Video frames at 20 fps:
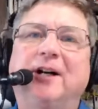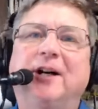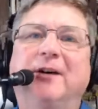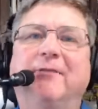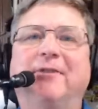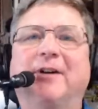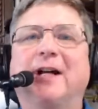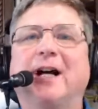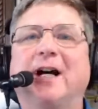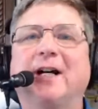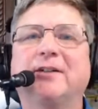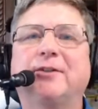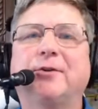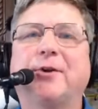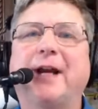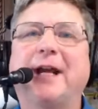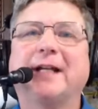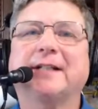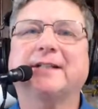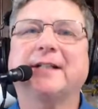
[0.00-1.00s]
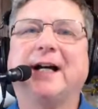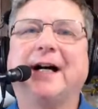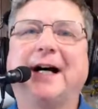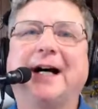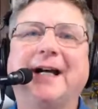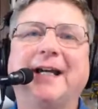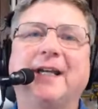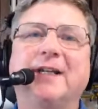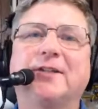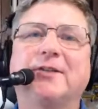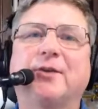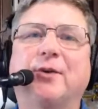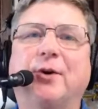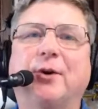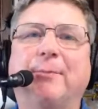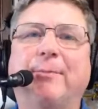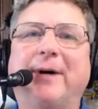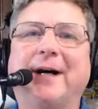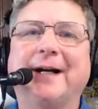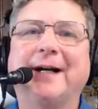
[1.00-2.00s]
of a contract
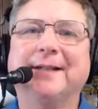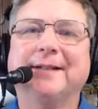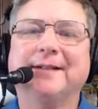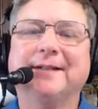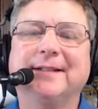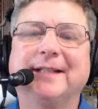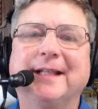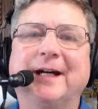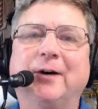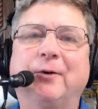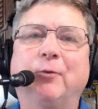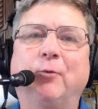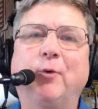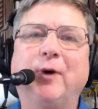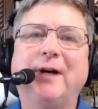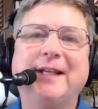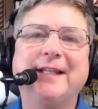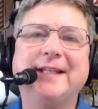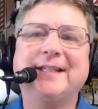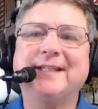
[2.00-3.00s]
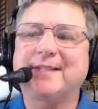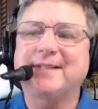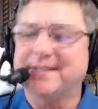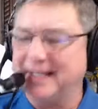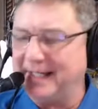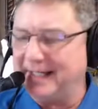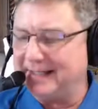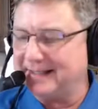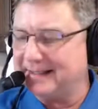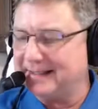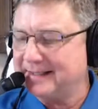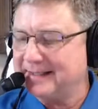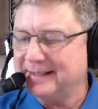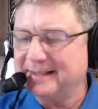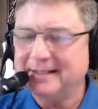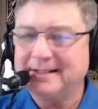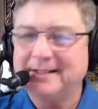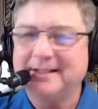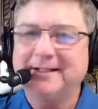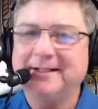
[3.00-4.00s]
ISR pilot. Now, what is that?
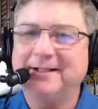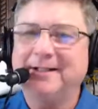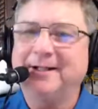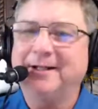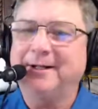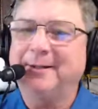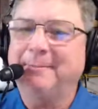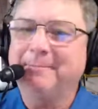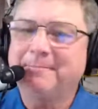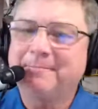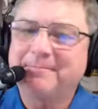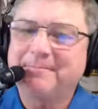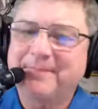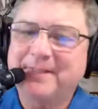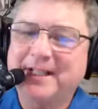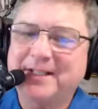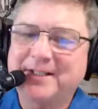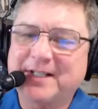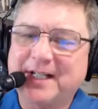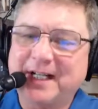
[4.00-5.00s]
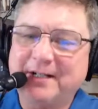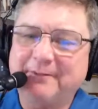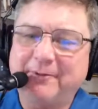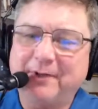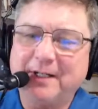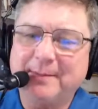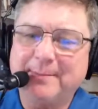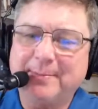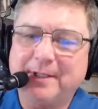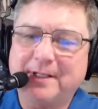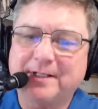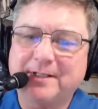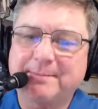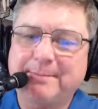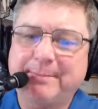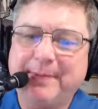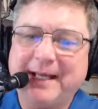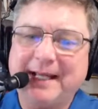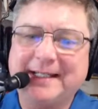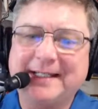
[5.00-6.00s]
It's kind of funny because
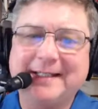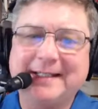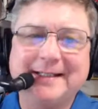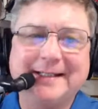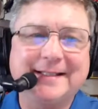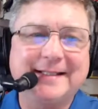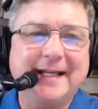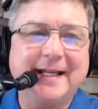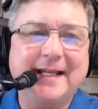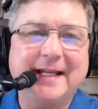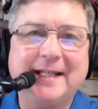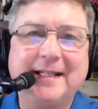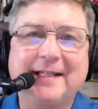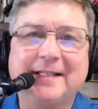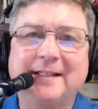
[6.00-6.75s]
back in the day,